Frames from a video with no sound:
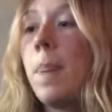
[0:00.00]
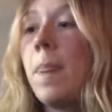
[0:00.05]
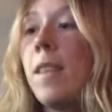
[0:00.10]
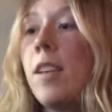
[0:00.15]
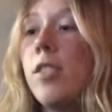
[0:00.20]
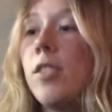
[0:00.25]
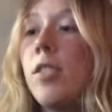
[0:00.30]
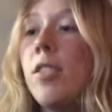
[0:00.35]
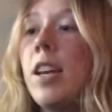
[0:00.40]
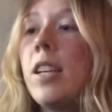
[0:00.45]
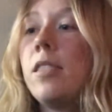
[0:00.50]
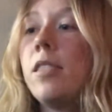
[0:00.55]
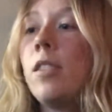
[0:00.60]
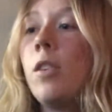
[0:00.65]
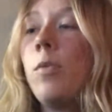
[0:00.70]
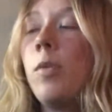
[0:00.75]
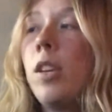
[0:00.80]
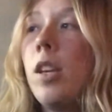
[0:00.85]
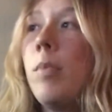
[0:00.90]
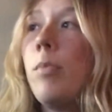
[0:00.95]
So that's a
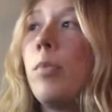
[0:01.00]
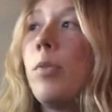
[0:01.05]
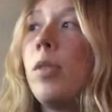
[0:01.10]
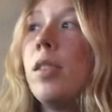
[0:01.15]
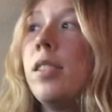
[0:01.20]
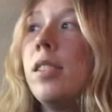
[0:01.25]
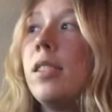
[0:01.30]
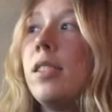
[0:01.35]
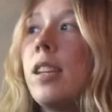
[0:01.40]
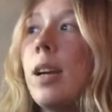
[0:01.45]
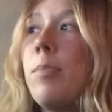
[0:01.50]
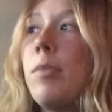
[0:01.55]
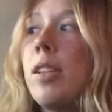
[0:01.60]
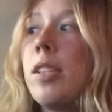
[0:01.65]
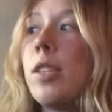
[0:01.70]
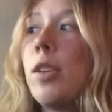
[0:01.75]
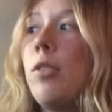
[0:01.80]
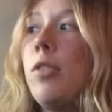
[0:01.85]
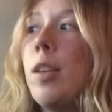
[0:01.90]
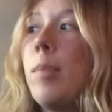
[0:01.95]
really important step. That's
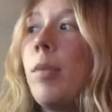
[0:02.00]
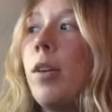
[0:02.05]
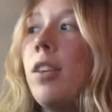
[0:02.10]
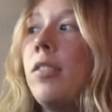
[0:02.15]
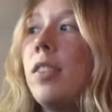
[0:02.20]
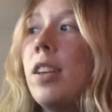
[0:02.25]
the only part